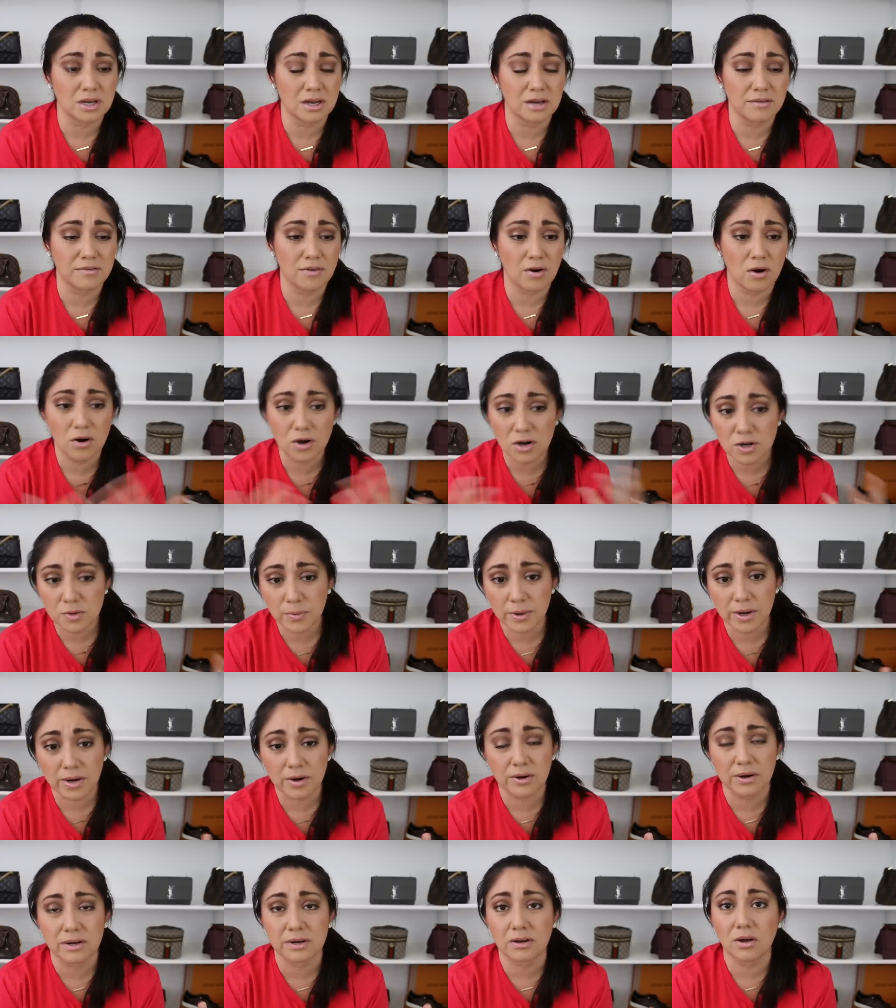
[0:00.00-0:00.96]
of
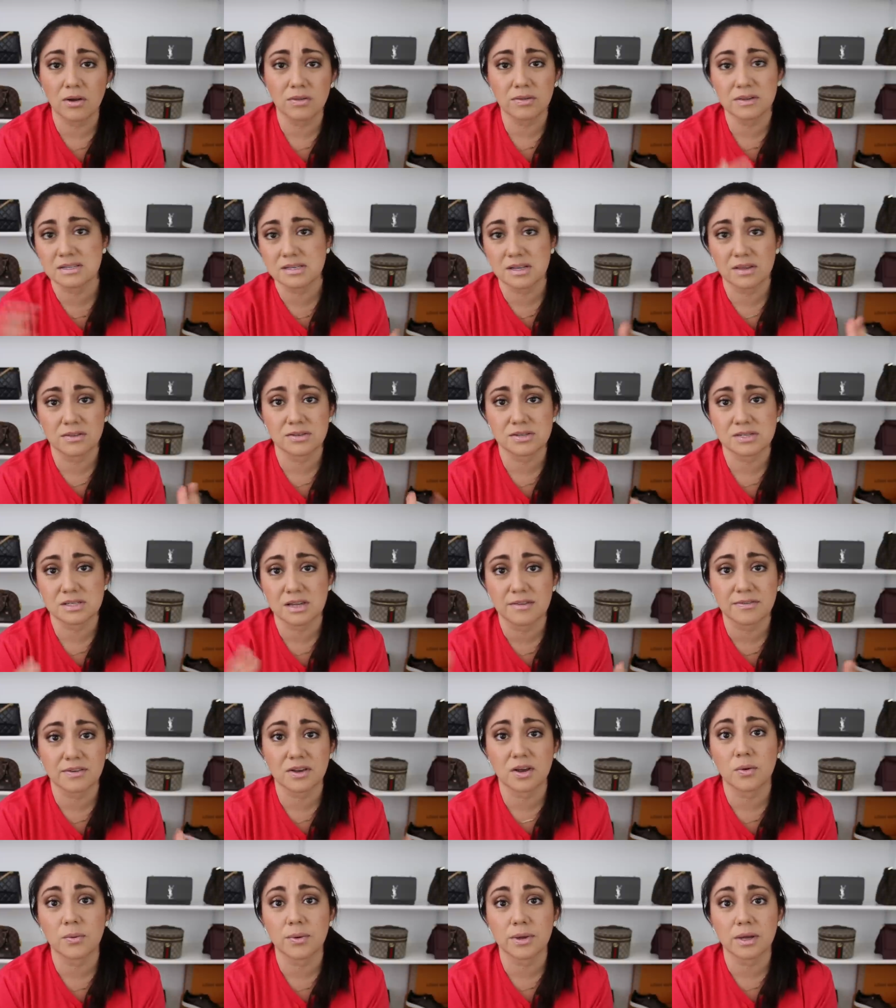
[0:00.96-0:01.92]
hardware and all this other
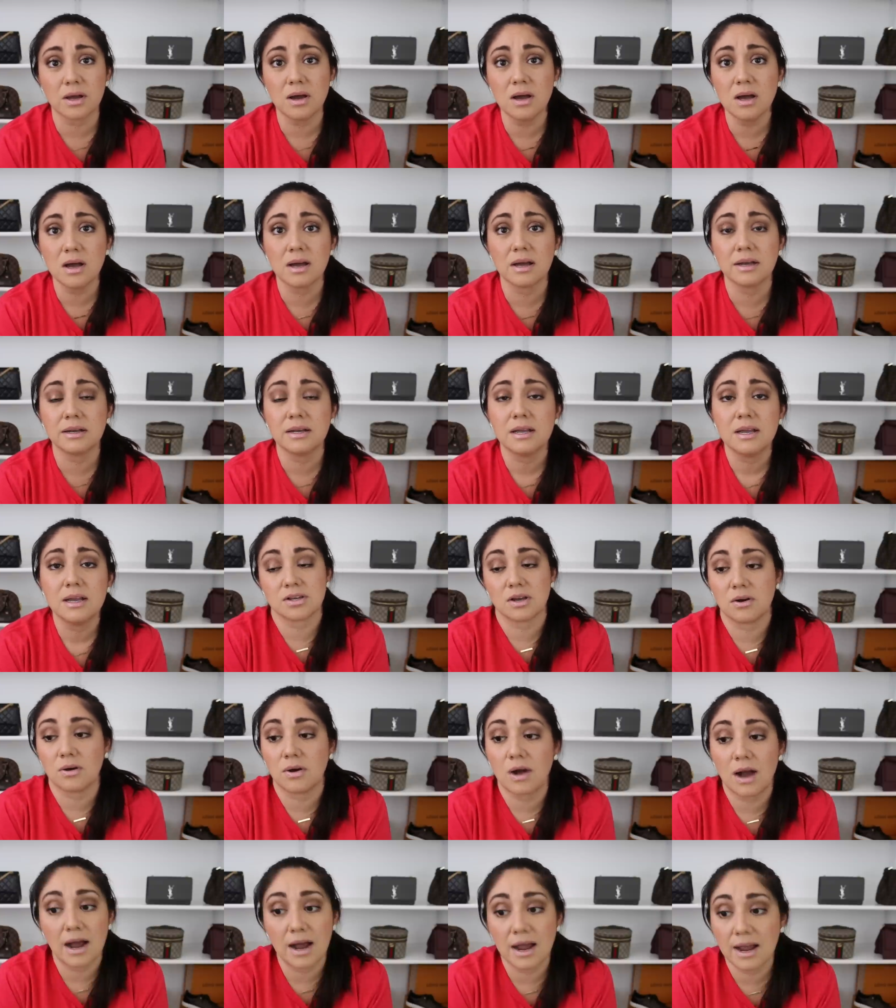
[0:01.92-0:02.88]
stuff going on so
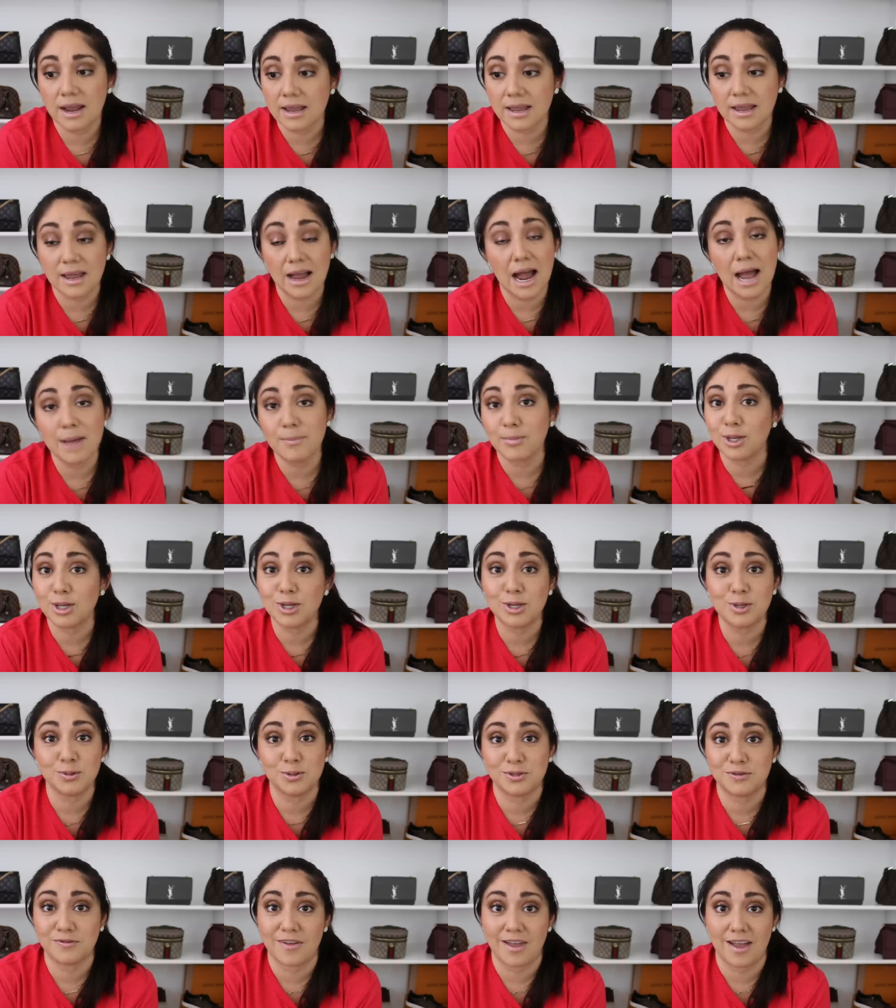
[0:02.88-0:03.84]
I, I'm a
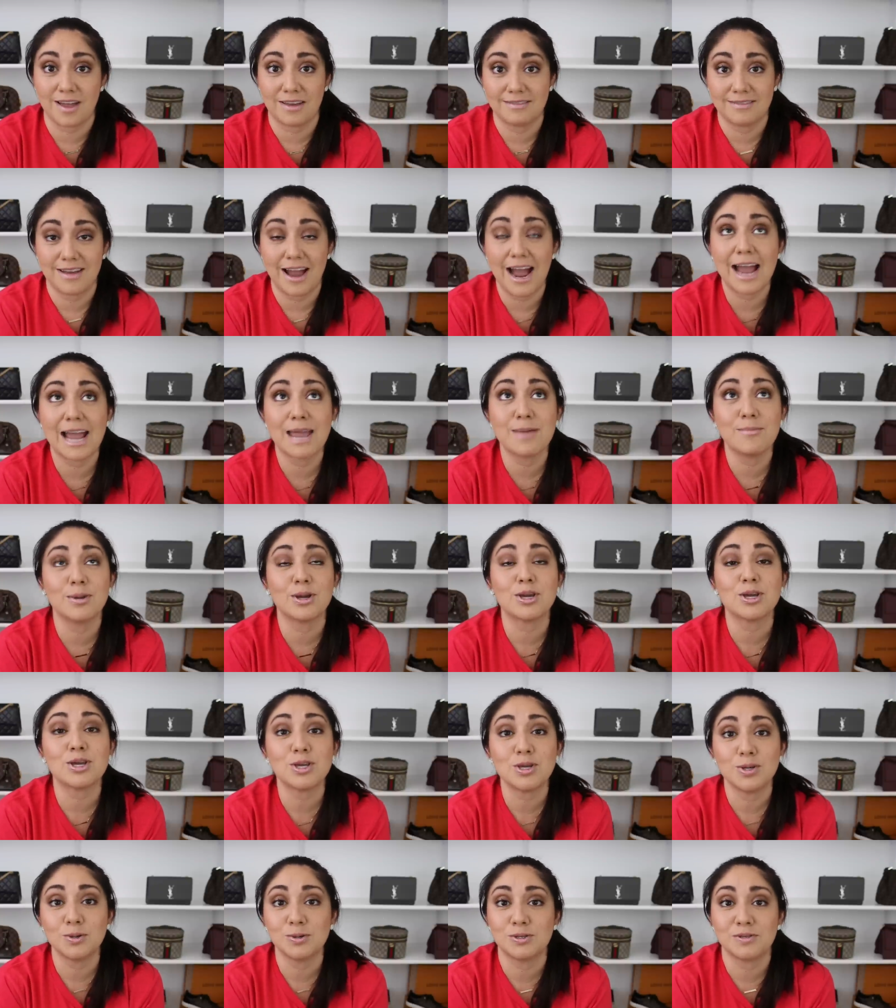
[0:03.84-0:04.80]
huge fan. I am a
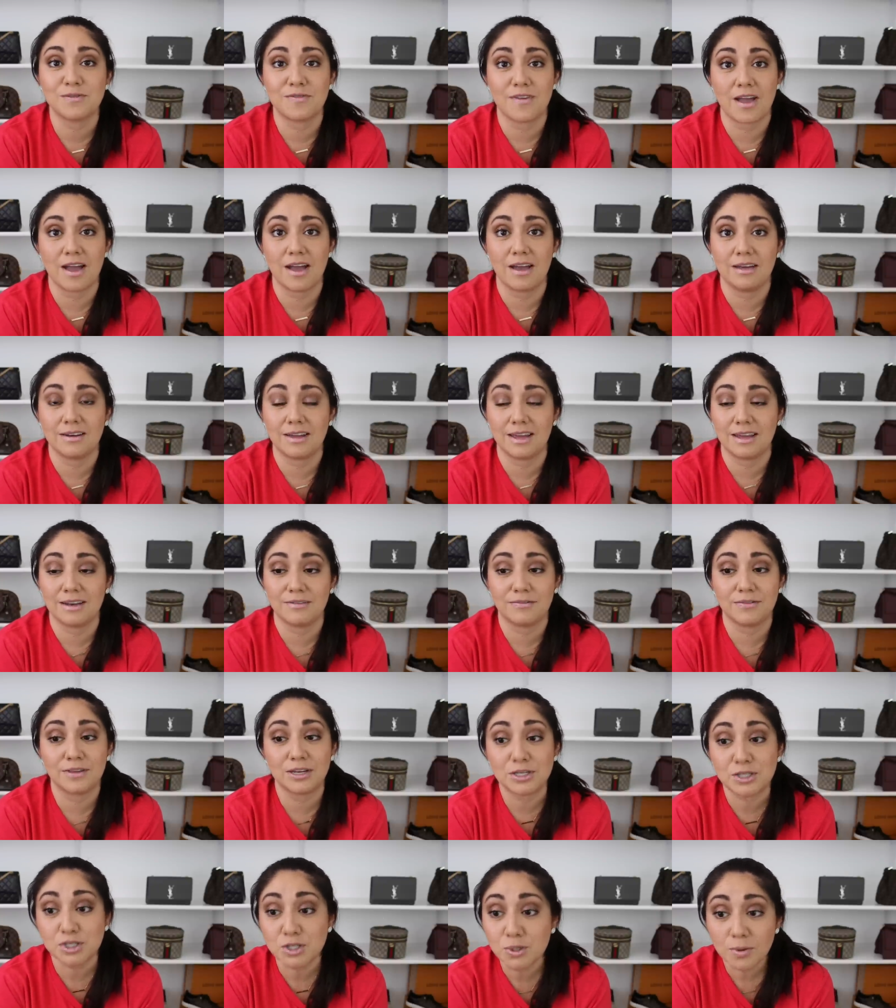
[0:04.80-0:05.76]
huge fan. And if
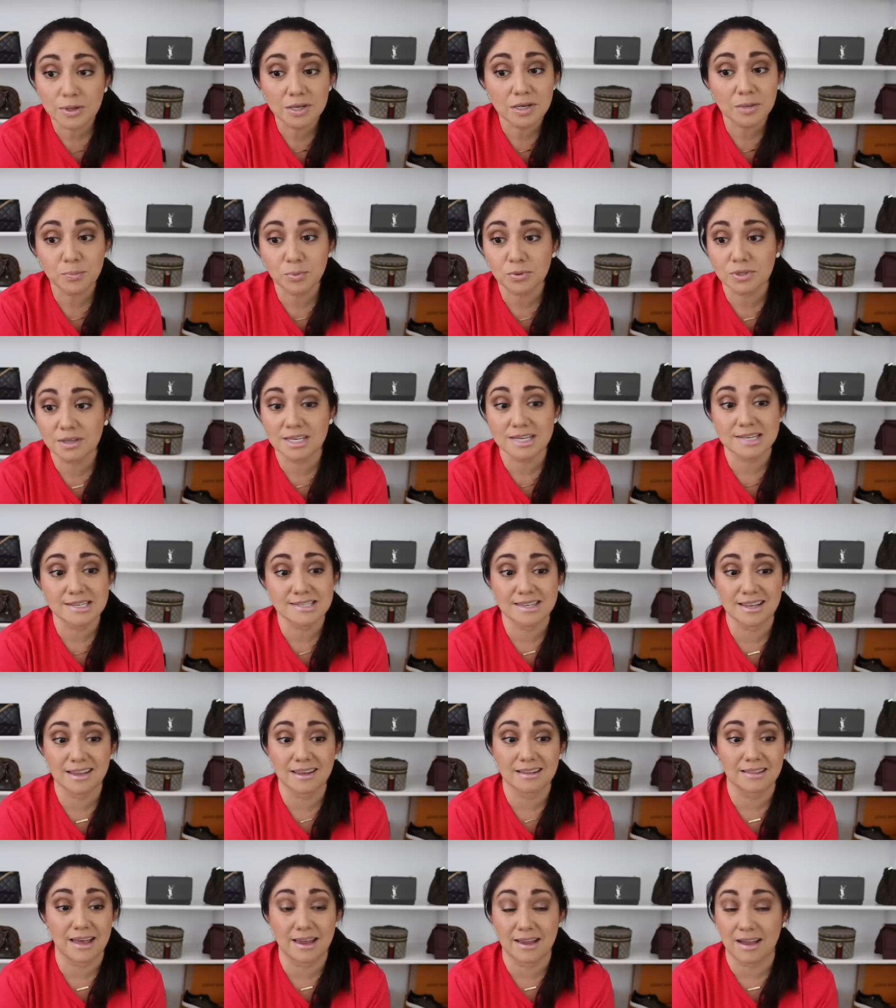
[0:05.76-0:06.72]
they do end up
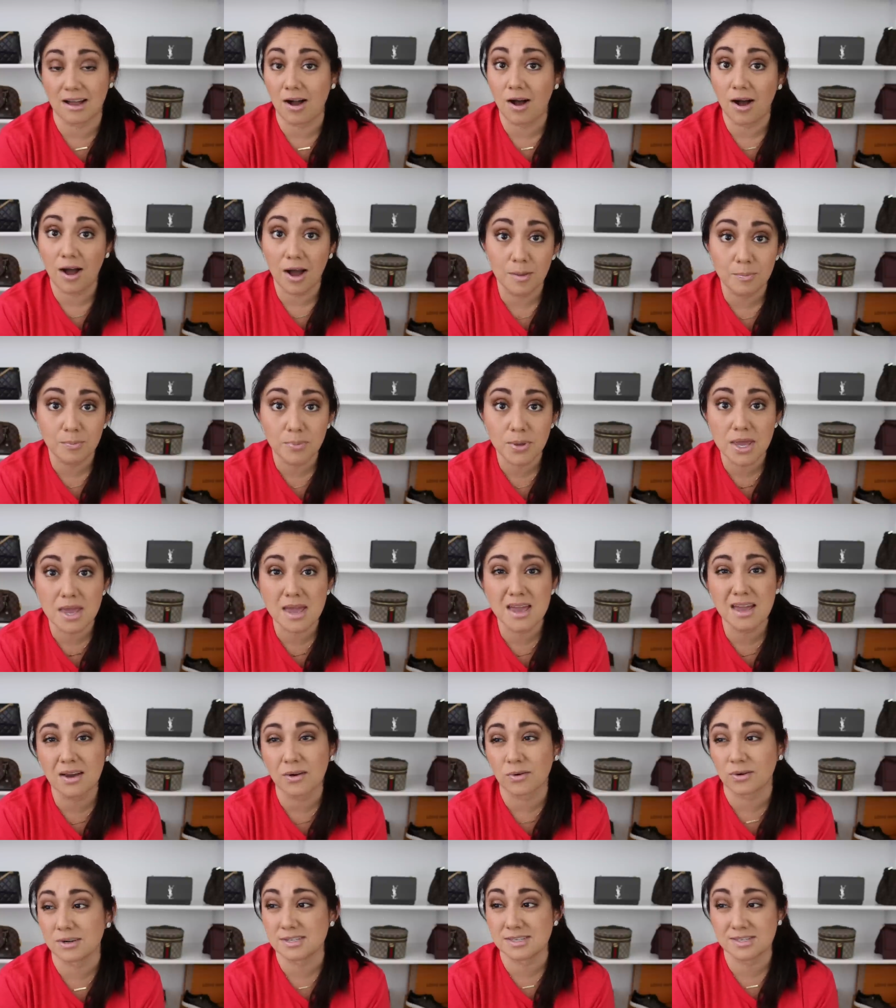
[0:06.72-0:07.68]
releasing like a hot
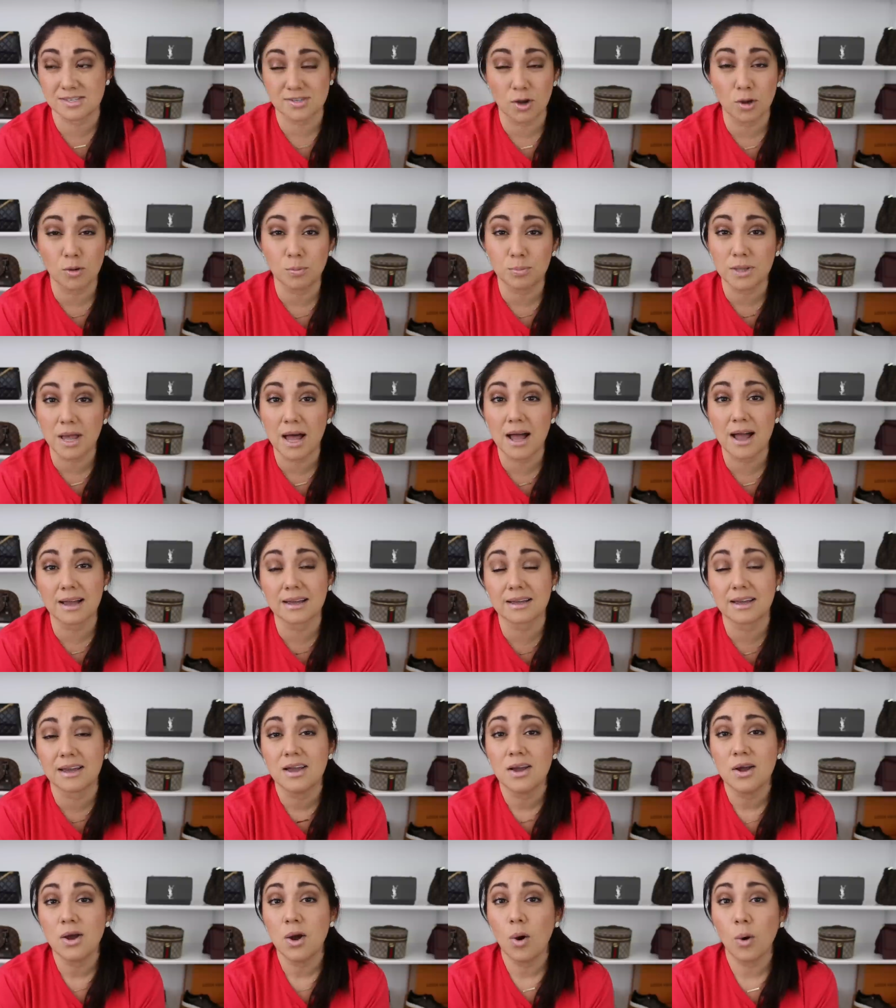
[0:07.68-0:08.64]
pink or a so black
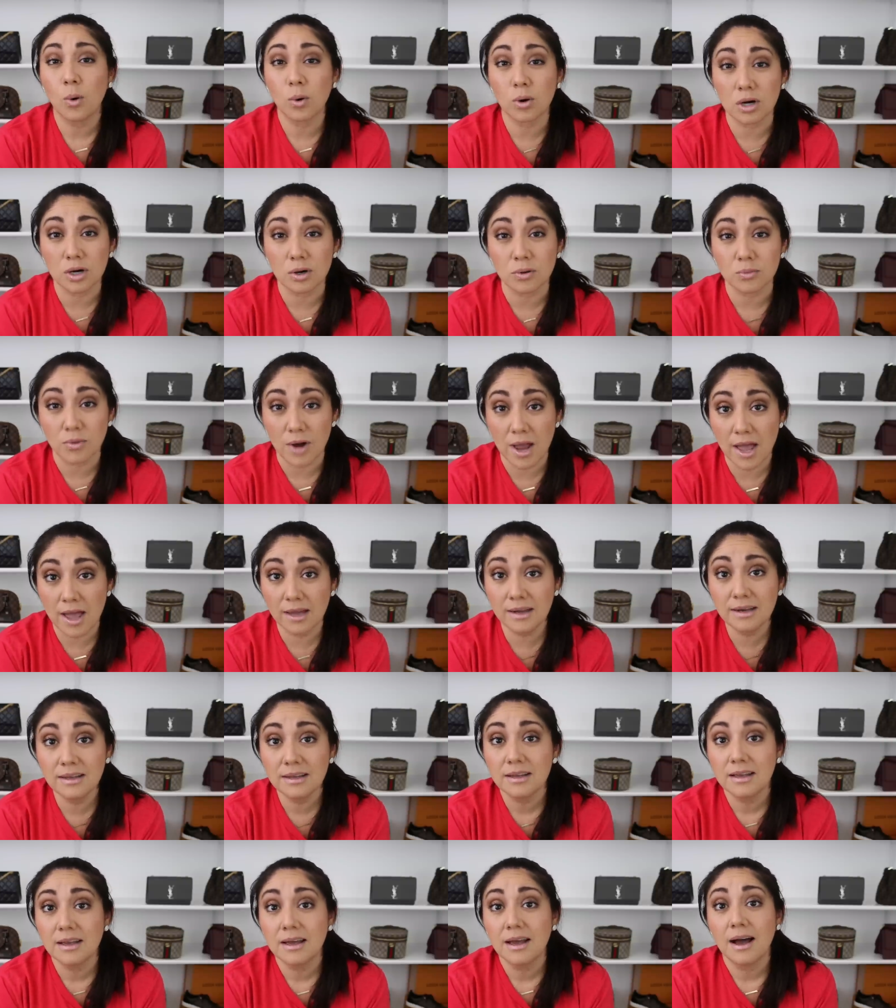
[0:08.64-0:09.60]
or a
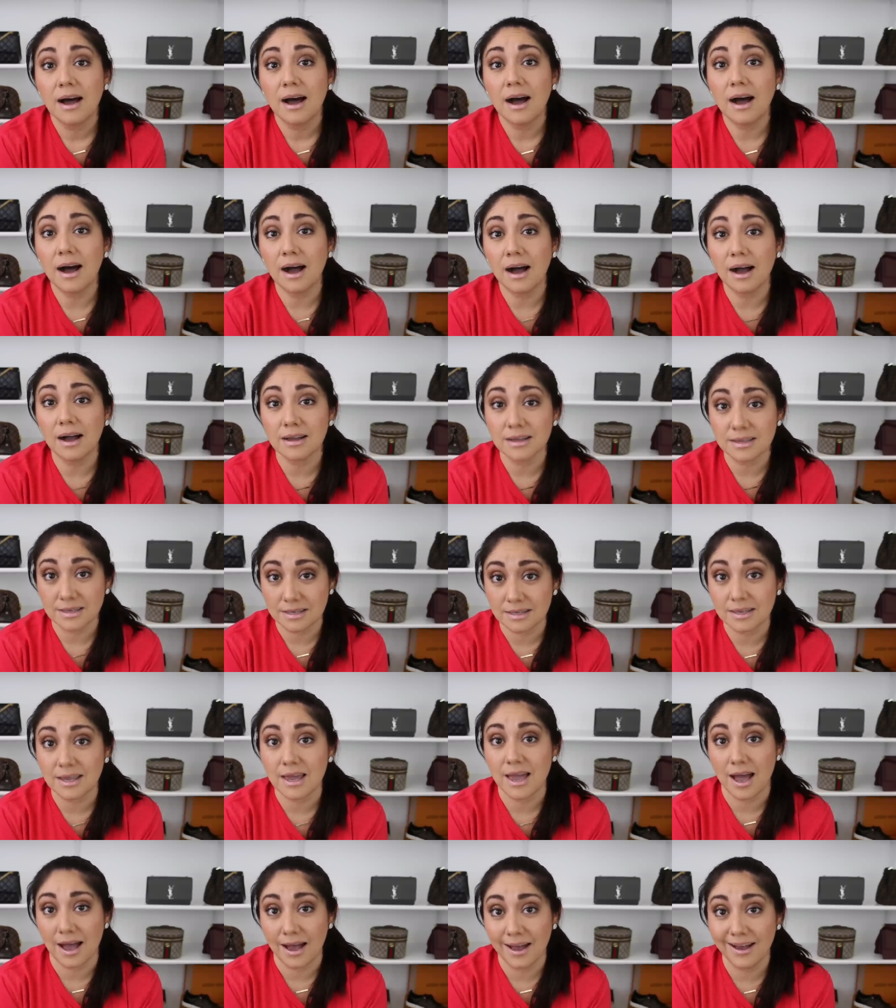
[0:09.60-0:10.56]
red, uh, yeah,